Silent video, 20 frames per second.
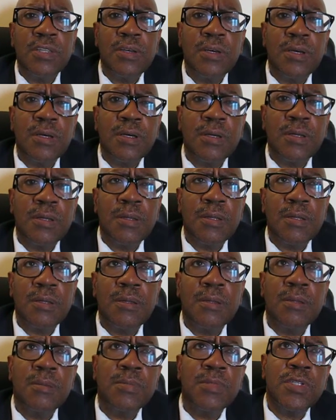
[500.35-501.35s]

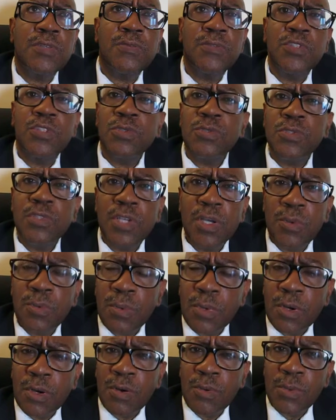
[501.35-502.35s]
I believe it was Tuesday
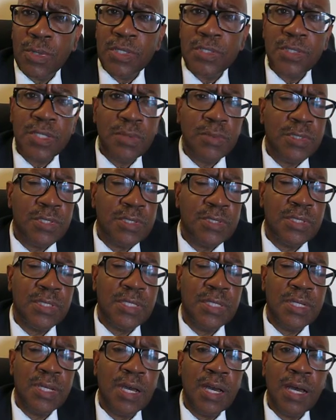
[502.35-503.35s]
or Wednesday, was
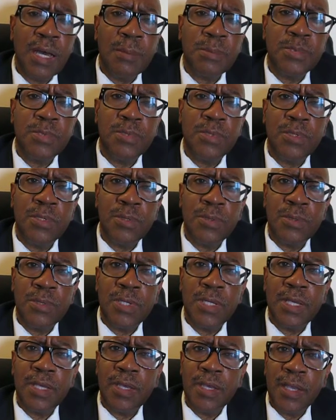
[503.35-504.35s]

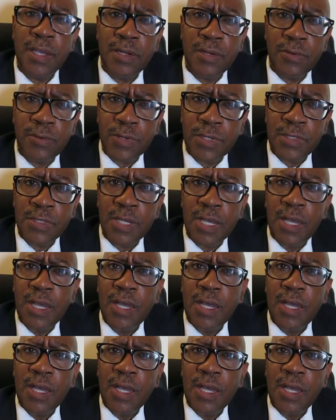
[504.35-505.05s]
absolutely ignorant